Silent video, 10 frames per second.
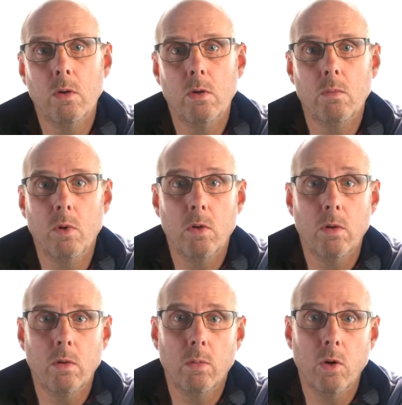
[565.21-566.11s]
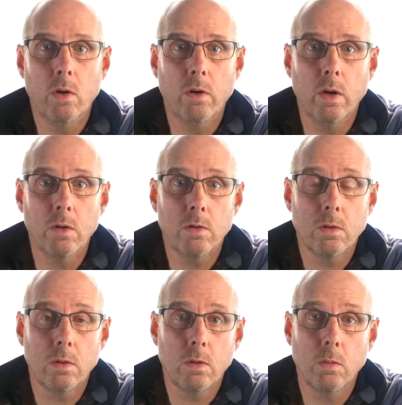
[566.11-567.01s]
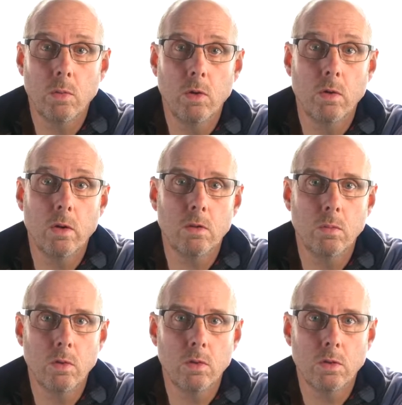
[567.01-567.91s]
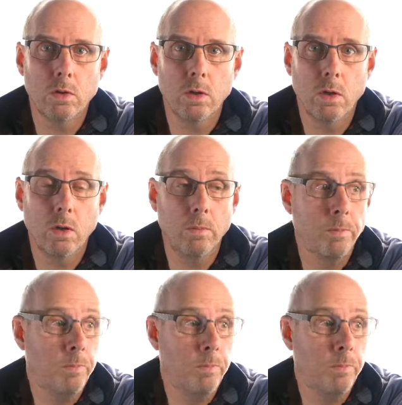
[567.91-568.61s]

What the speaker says: is the polarized approach to training.